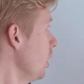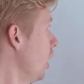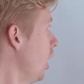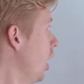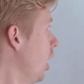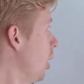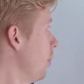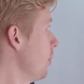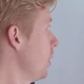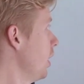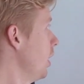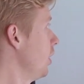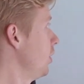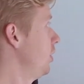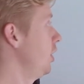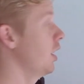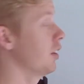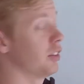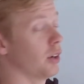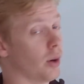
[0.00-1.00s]
um,
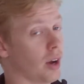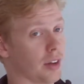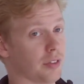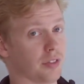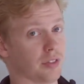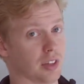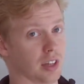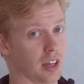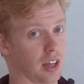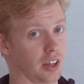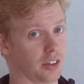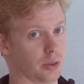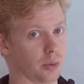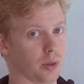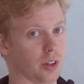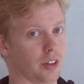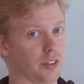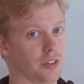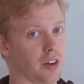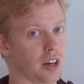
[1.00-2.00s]
CSRF, it's a
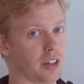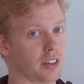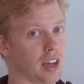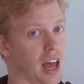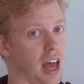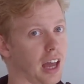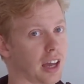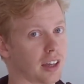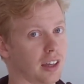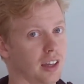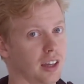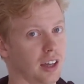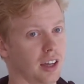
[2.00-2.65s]
really fun attack.